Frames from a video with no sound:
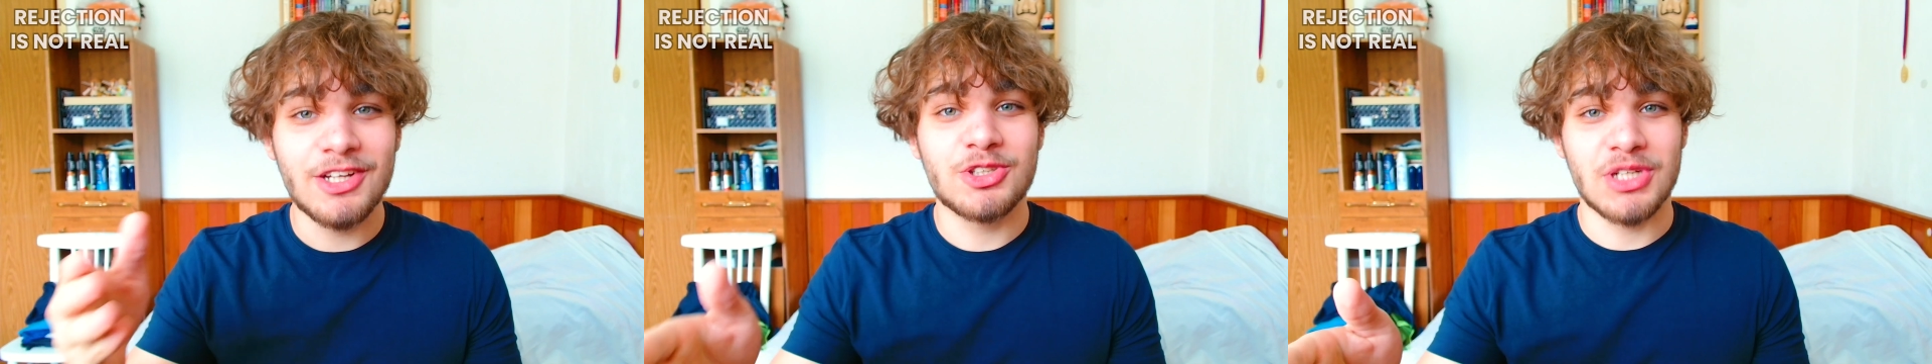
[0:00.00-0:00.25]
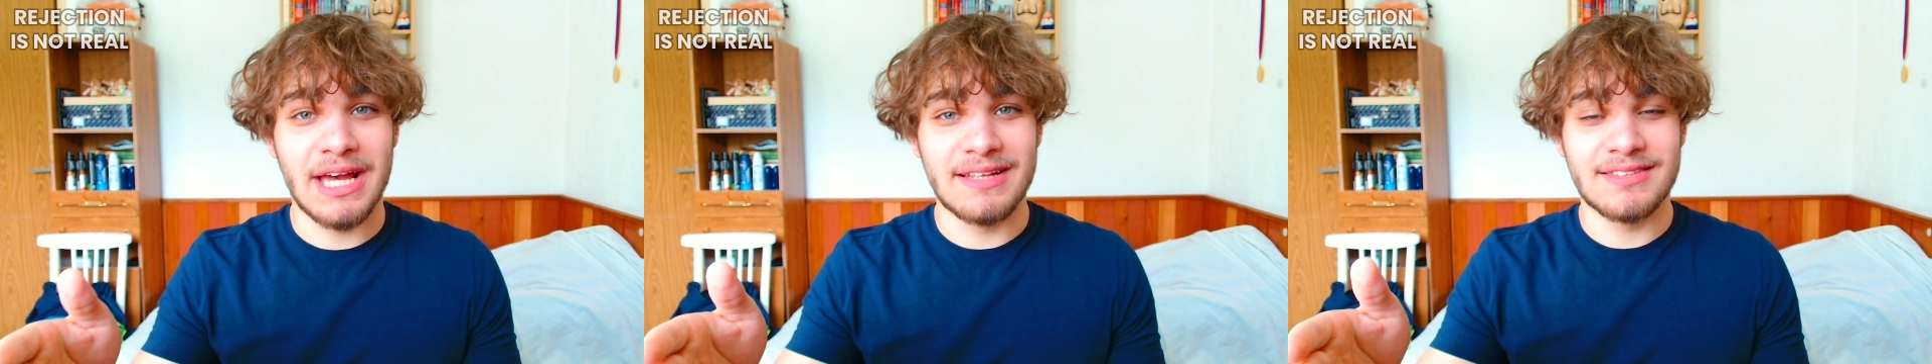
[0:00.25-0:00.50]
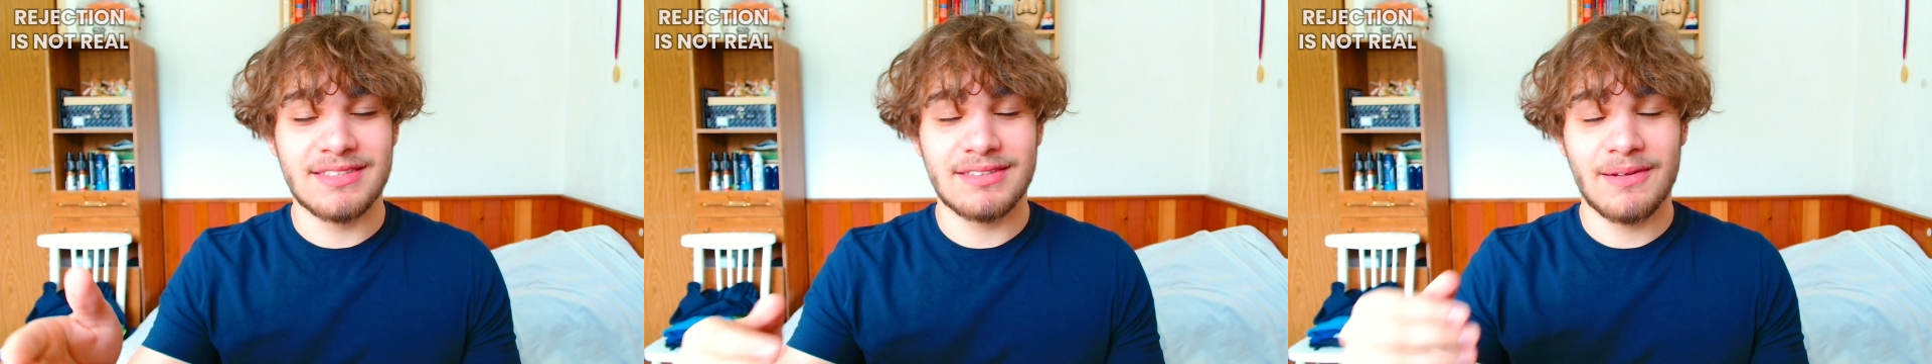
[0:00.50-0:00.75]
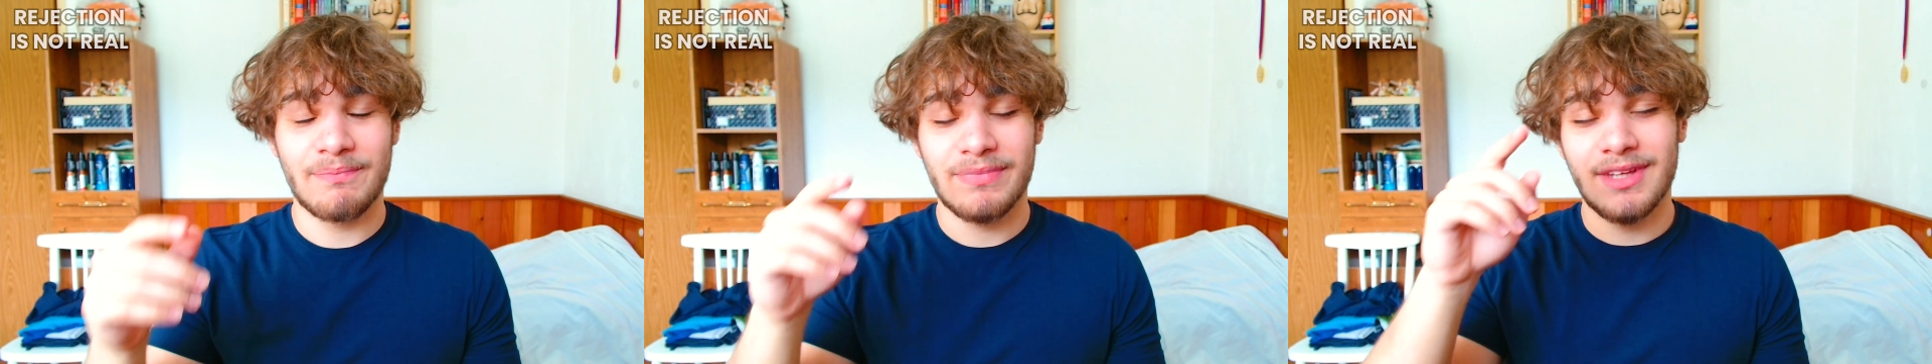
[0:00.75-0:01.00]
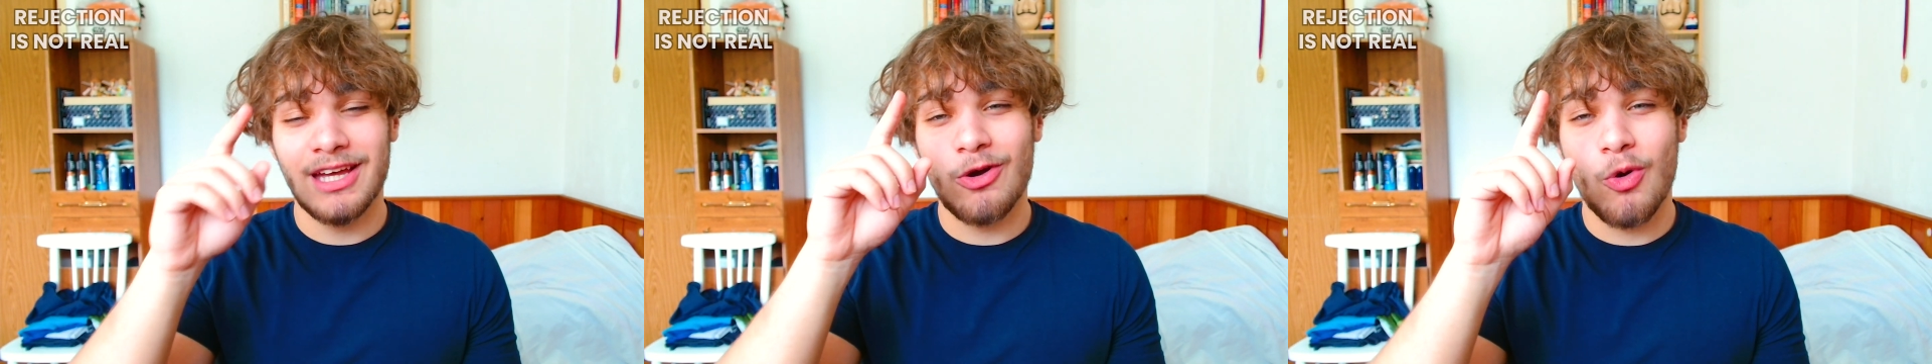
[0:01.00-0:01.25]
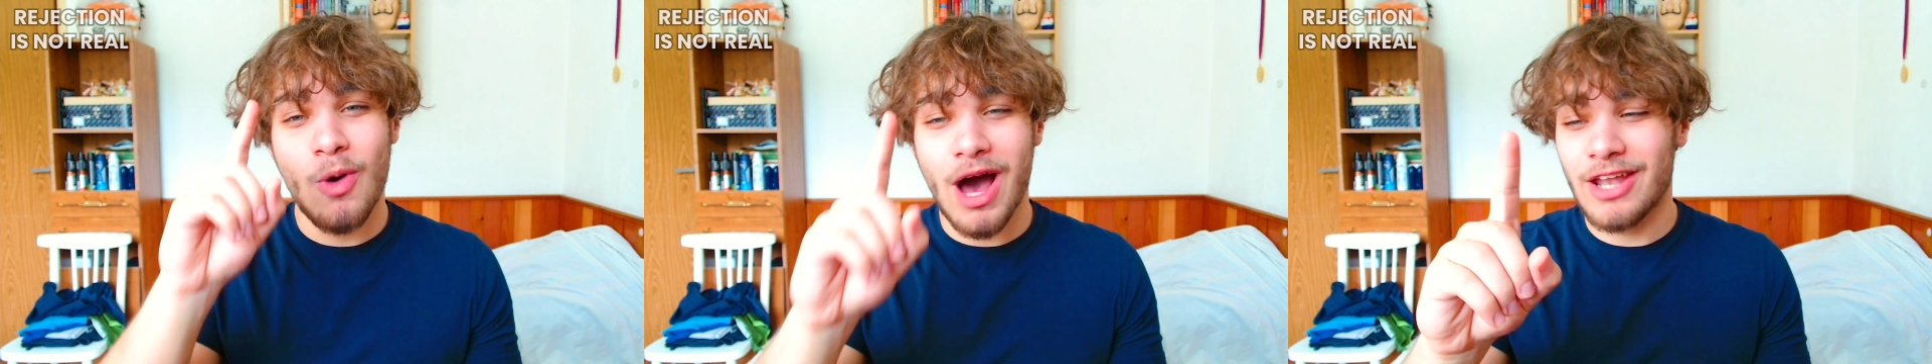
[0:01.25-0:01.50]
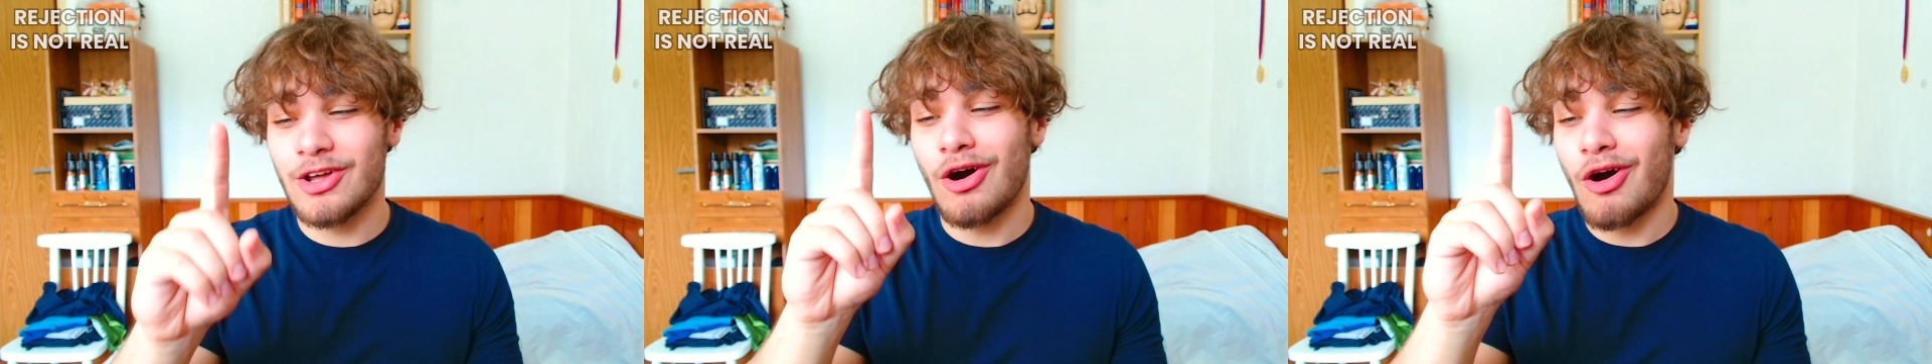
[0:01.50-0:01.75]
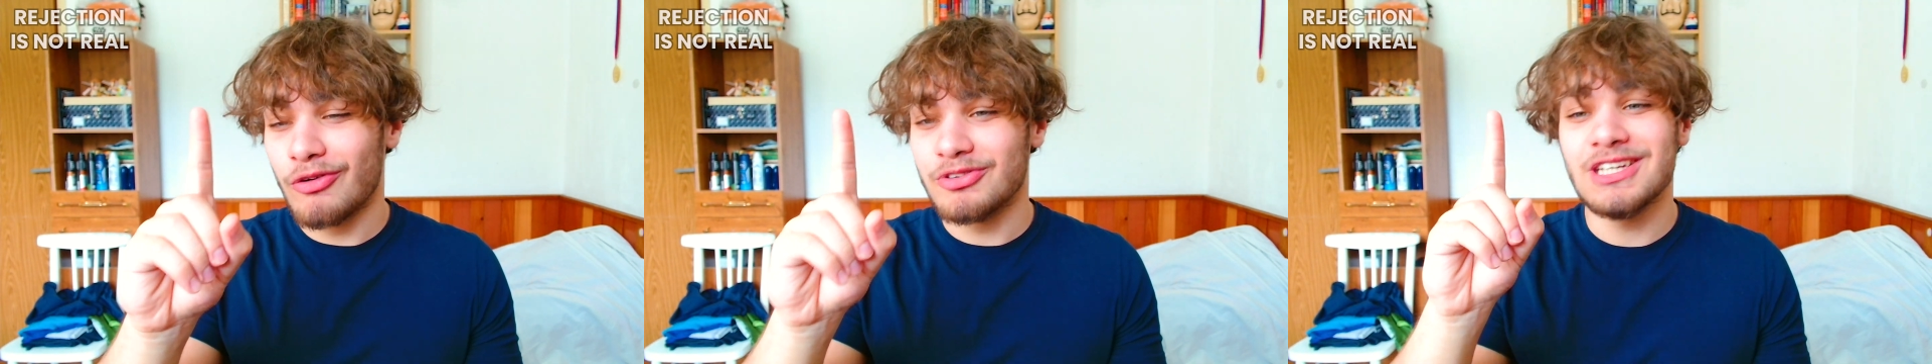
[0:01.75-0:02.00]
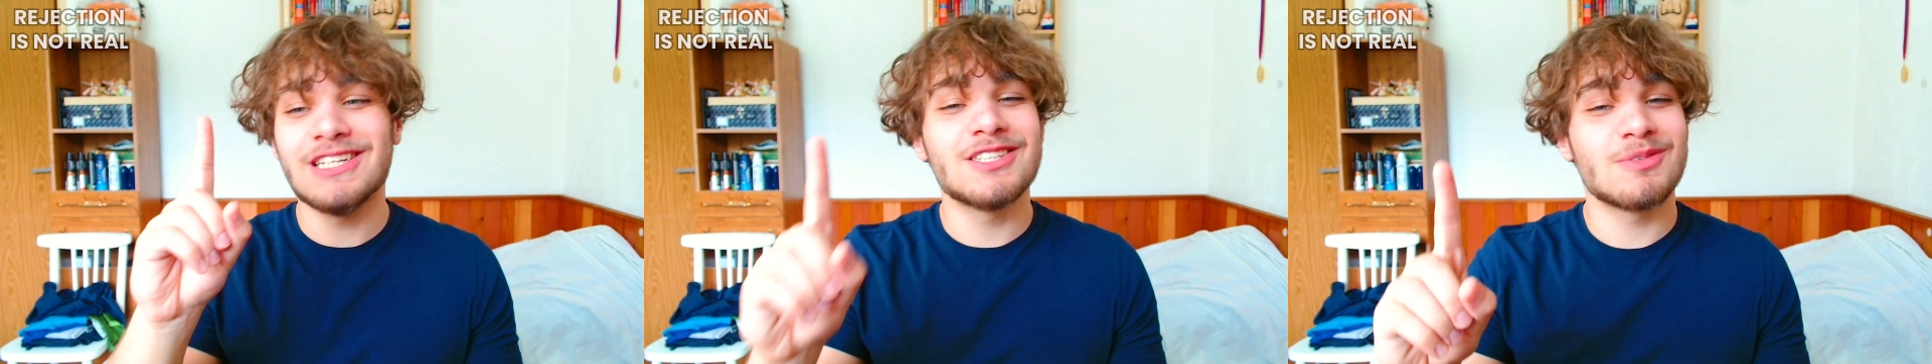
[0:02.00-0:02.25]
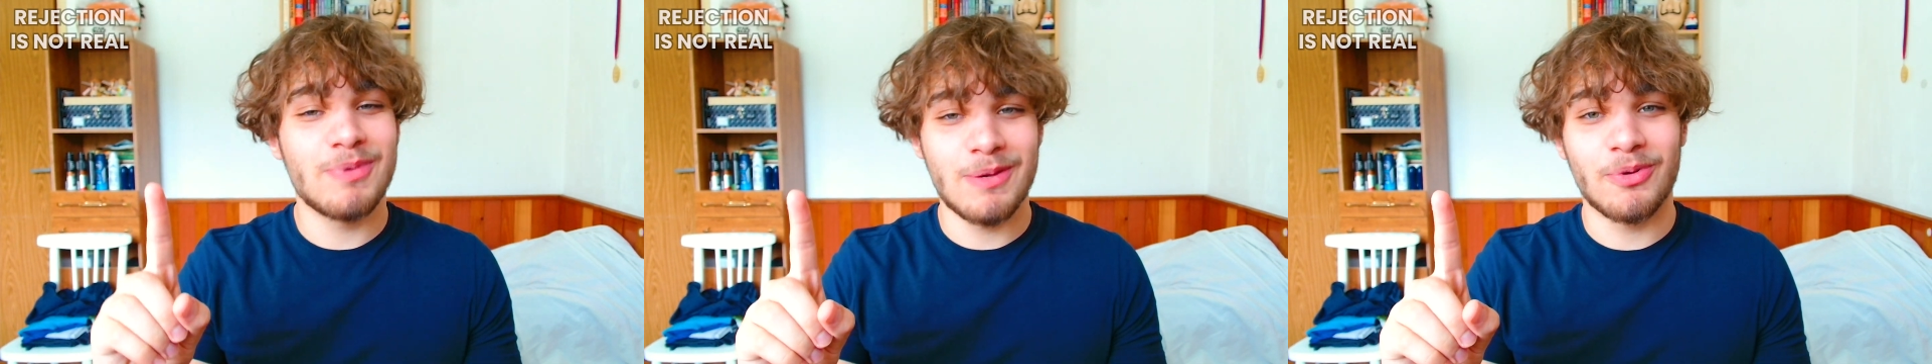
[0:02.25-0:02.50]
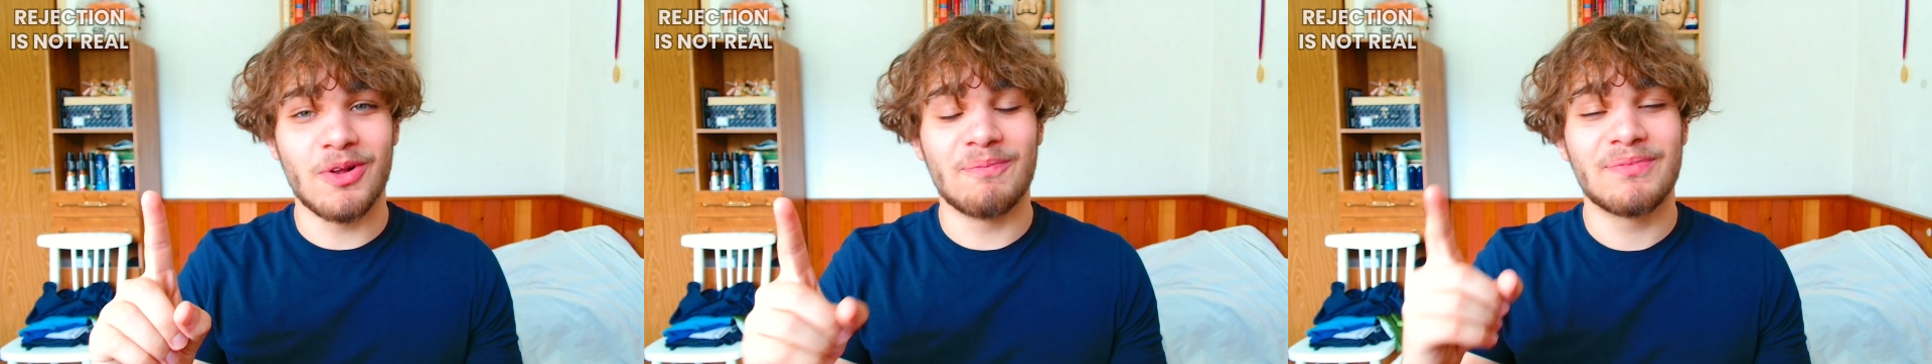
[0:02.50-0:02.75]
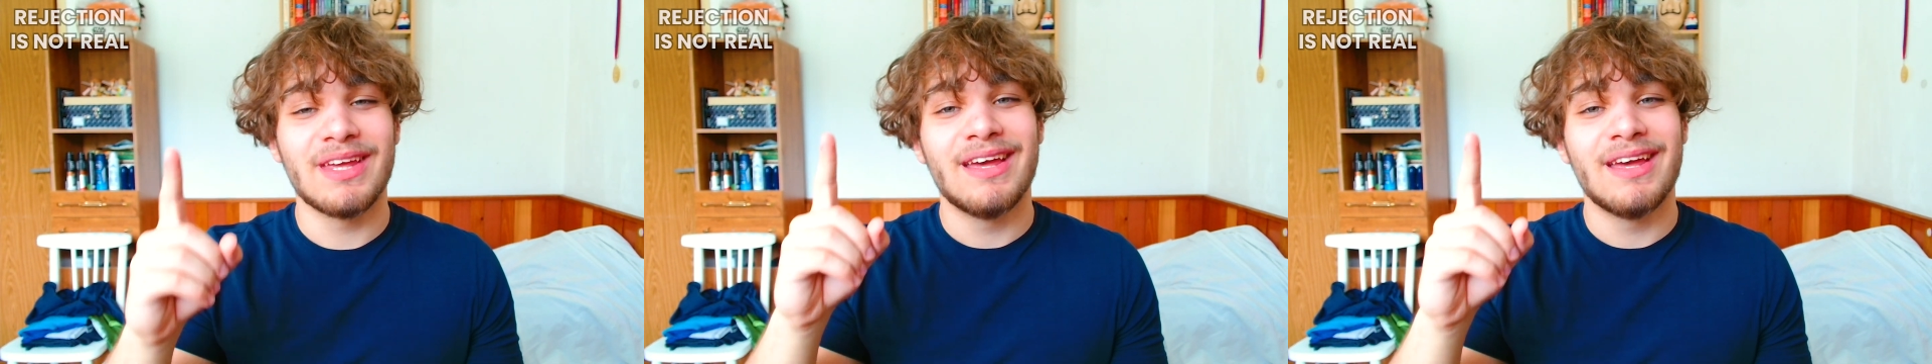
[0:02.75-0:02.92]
chance that one of these people